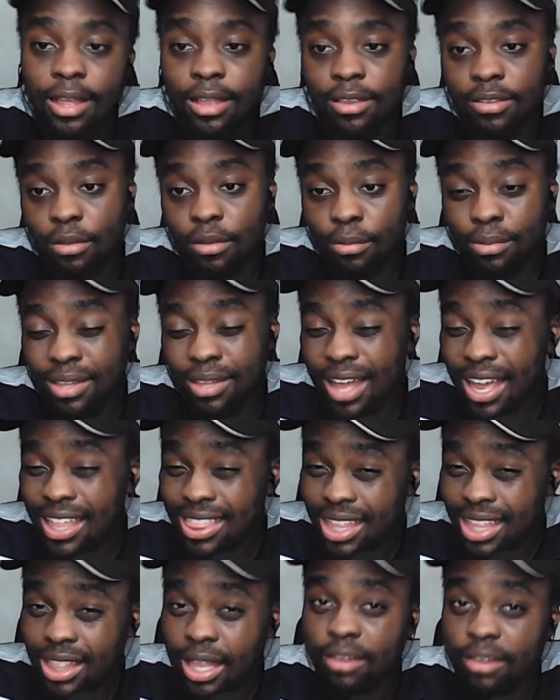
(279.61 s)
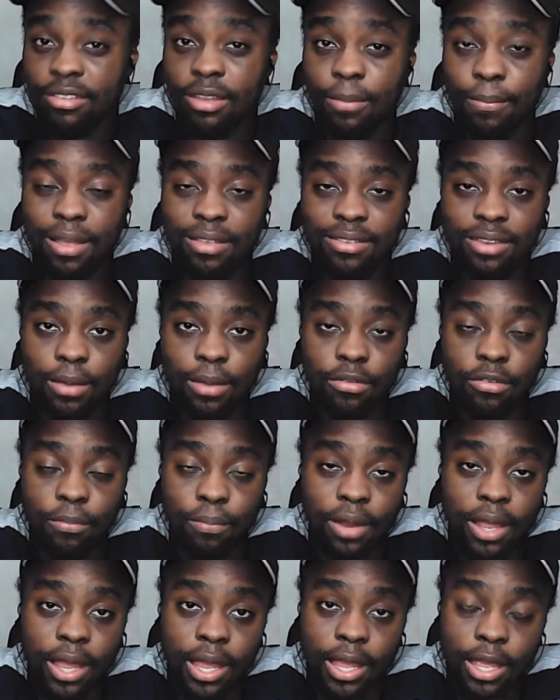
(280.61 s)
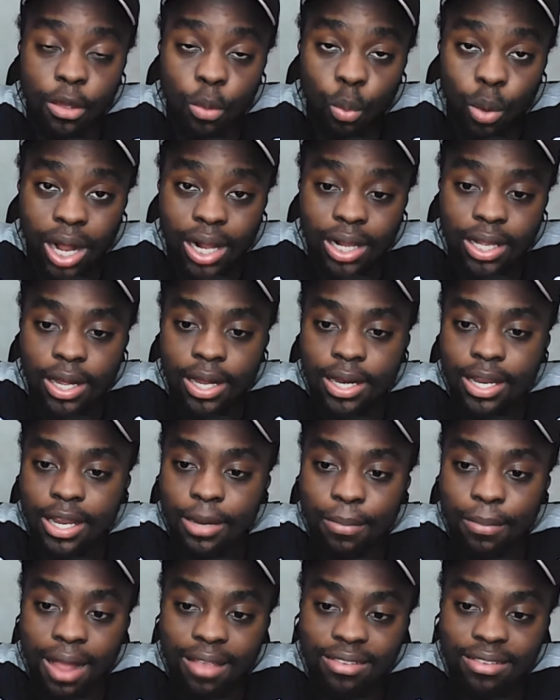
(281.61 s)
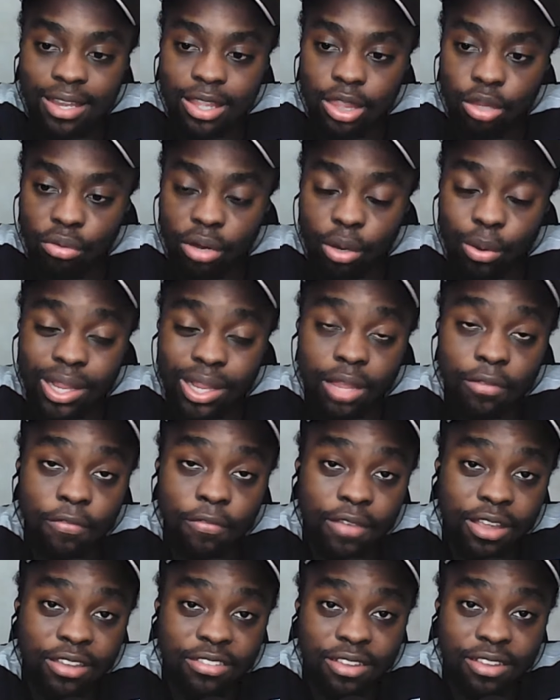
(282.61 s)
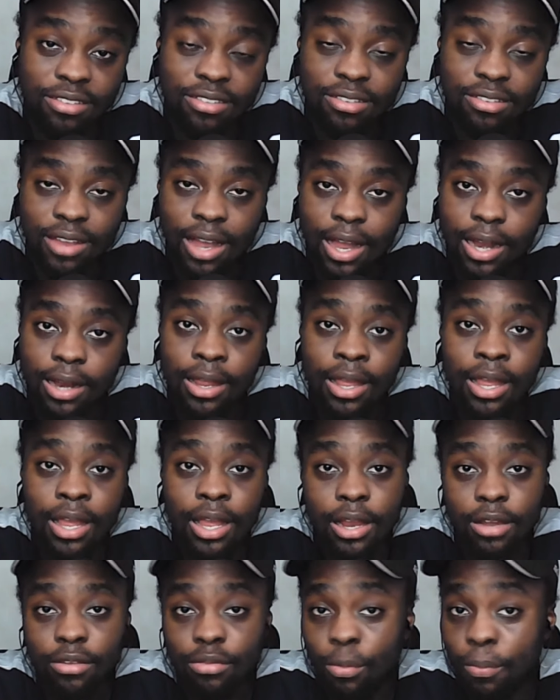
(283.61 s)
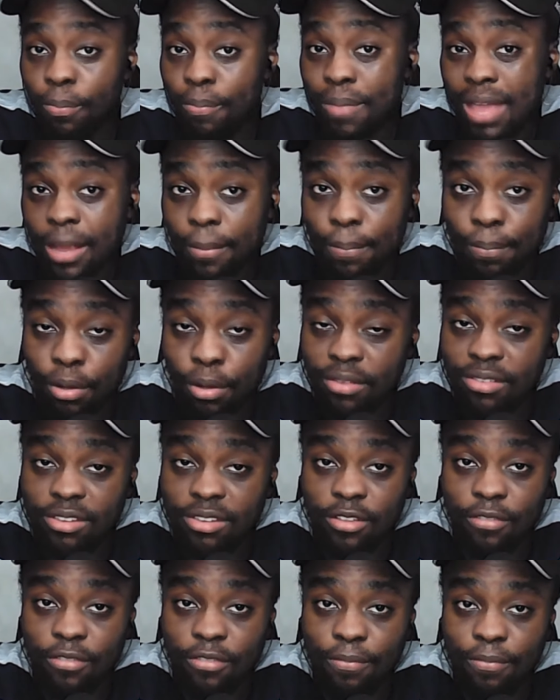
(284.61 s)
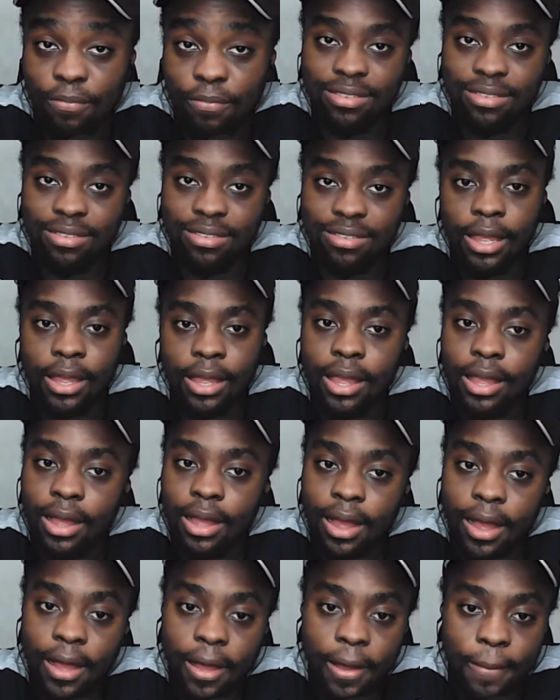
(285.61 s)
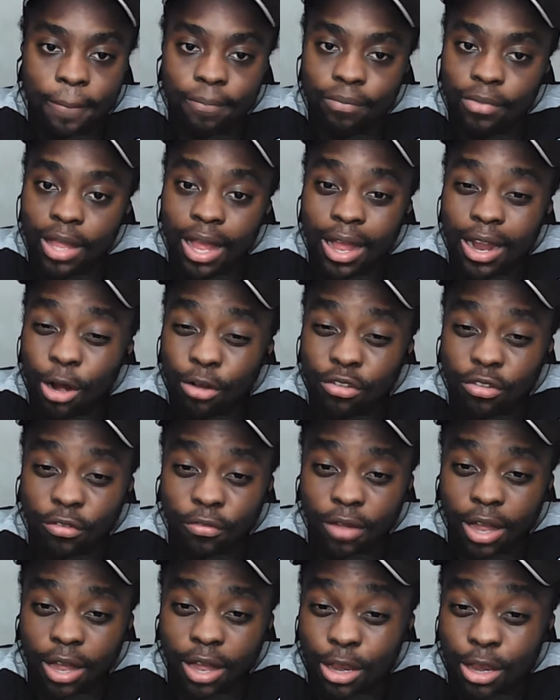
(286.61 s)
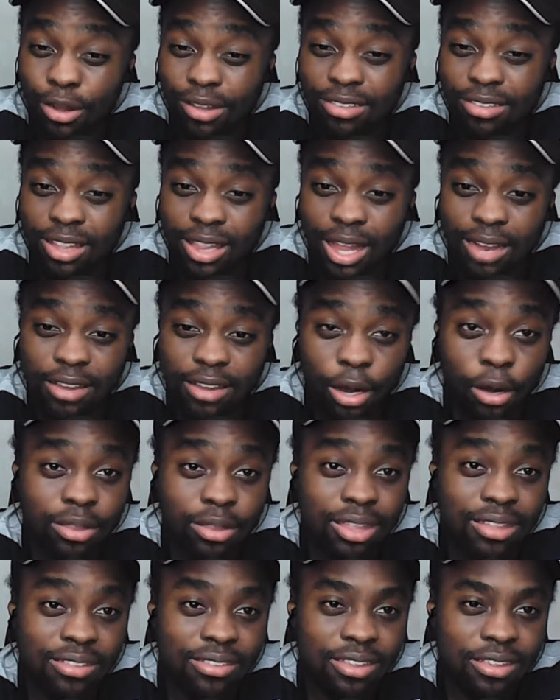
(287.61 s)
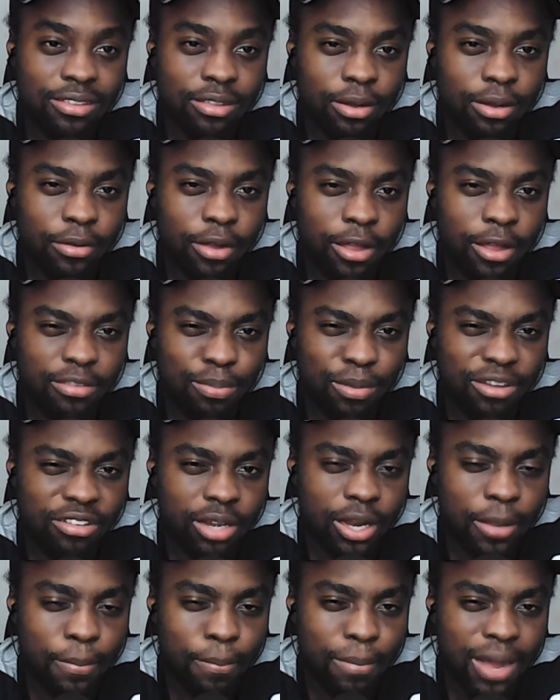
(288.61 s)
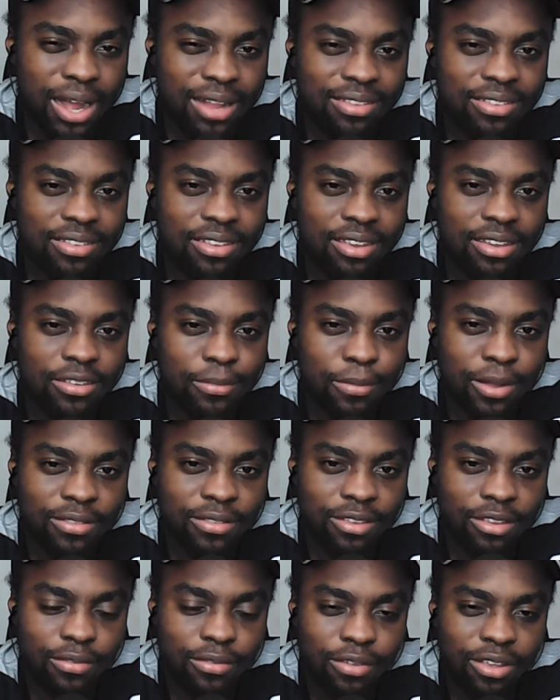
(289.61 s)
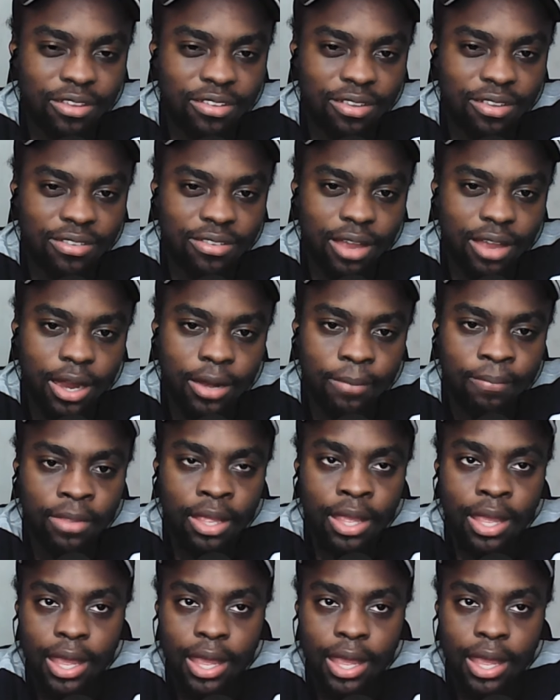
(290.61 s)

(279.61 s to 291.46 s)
So I think that is the best time to play your wildcard in match day 3 when the fixtures turn to being positive. Basically, a lot of you'll see that a lot this season, especially Man City's fixtures turn.